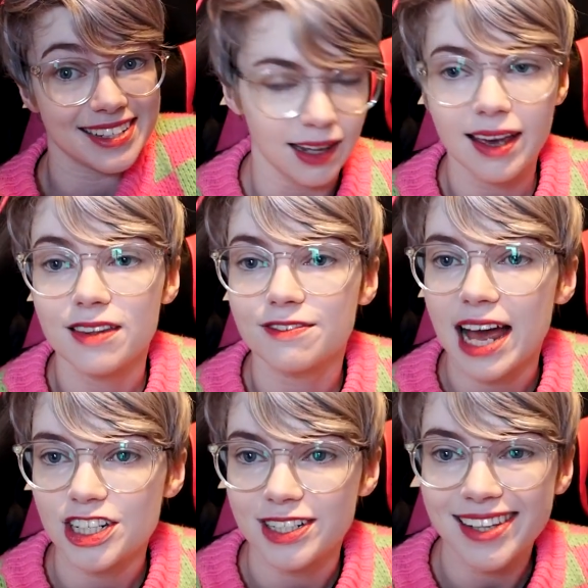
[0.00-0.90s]
I like the
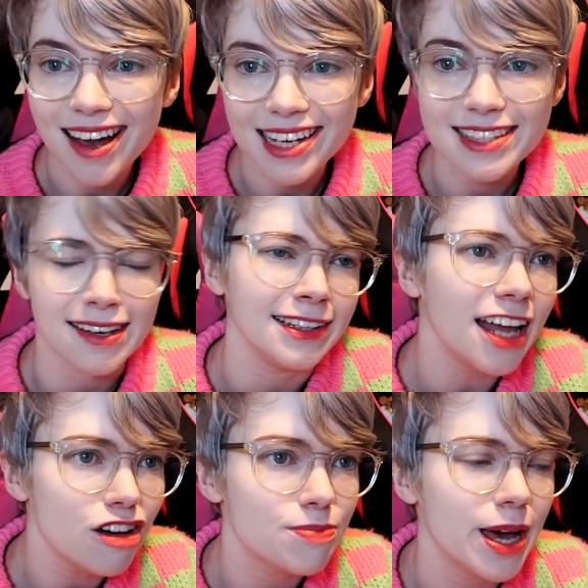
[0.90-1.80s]
flashy lights. I
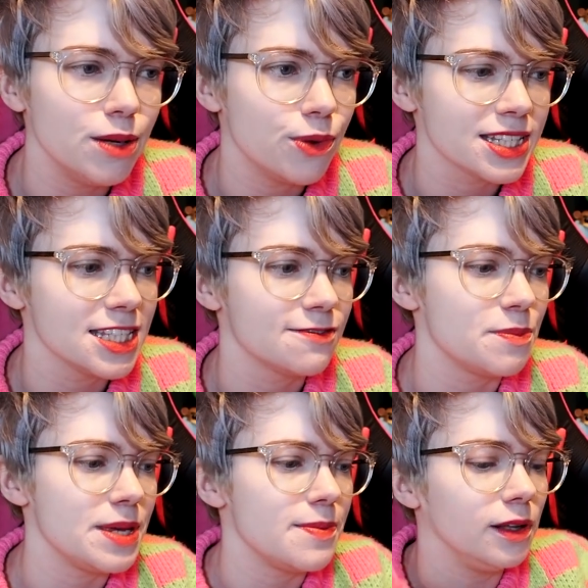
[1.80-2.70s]
love buying presents for
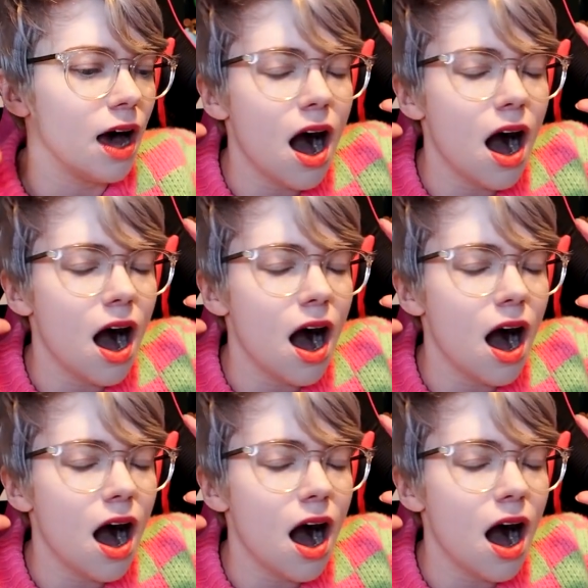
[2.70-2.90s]
people.